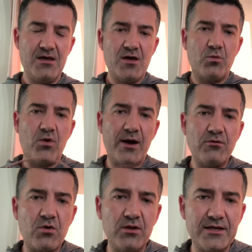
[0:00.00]
Why we're
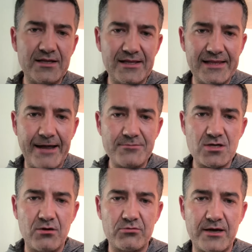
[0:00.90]
calling it a
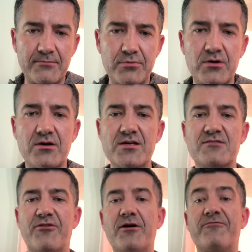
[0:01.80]
laptop ring? Because
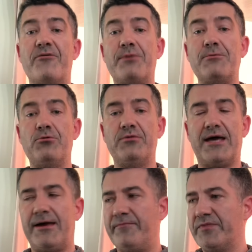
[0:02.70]
for people
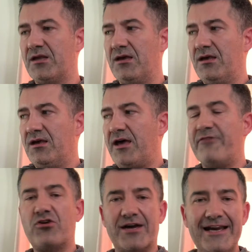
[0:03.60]
that
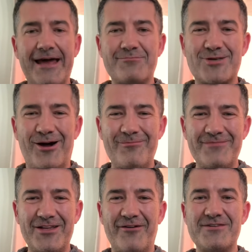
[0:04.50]
have got a laptop,
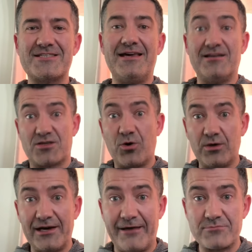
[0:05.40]
and obviously it's called
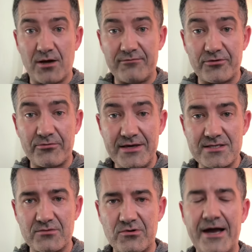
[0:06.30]
a laptop for a
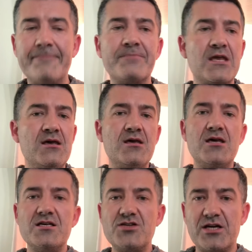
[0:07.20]
reason, right?
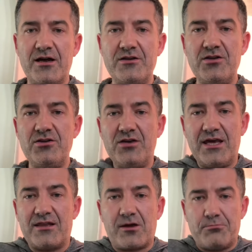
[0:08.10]
Is you
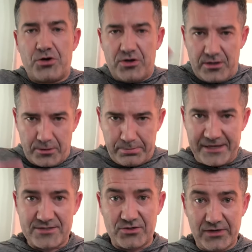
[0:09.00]
get the computer and you
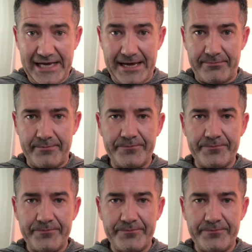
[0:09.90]
place it on your lap.